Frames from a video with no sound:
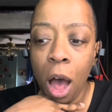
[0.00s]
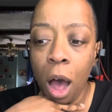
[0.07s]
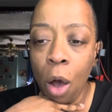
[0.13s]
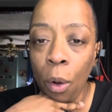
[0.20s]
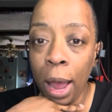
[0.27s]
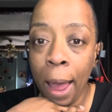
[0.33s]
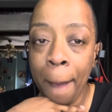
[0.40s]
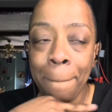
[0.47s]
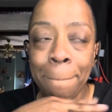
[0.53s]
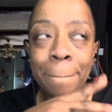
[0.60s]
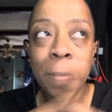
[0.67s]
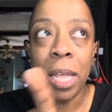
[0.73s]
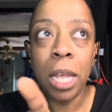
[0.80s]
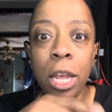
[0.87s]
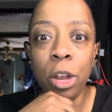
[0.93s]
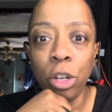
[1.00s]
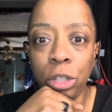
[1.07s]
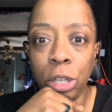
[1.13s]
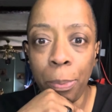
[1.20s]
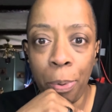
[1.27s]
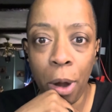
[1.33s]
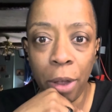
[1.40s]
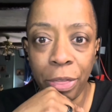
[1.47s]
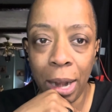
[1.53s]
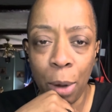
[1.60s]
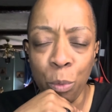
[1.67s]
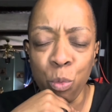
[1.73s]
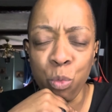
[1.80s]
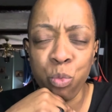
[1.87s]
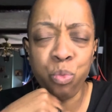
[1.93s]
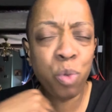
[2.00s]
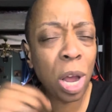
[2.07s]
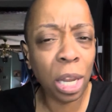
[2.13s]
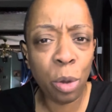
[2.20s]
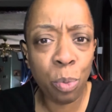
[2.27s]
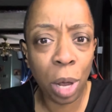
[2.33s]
Okay, here's the part that I'm really,